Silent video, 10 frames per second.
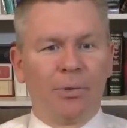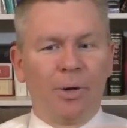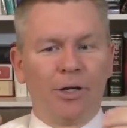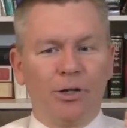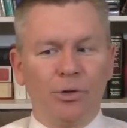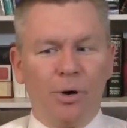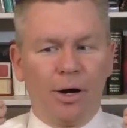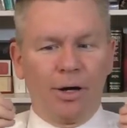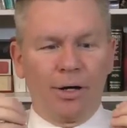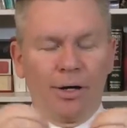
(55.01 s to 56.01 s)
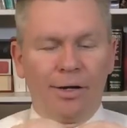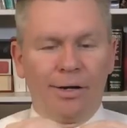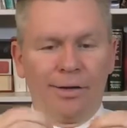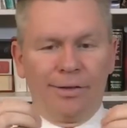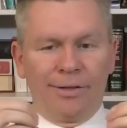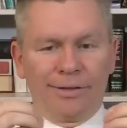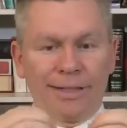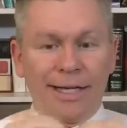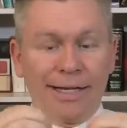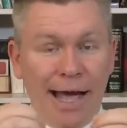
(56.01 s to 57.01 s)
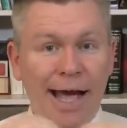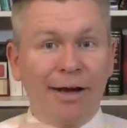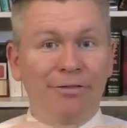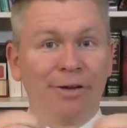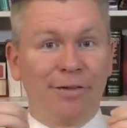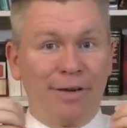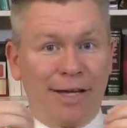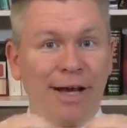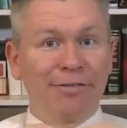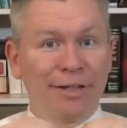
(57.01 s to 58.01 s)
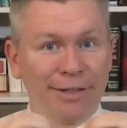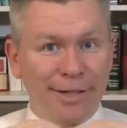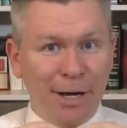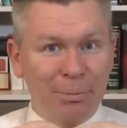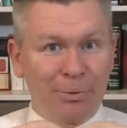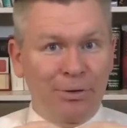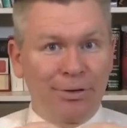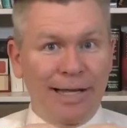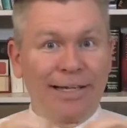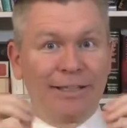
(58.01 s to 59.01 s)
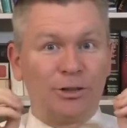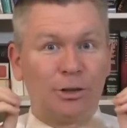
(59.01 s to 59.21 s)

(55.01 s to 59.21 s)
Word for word: when you are the second half of a covenant couple that is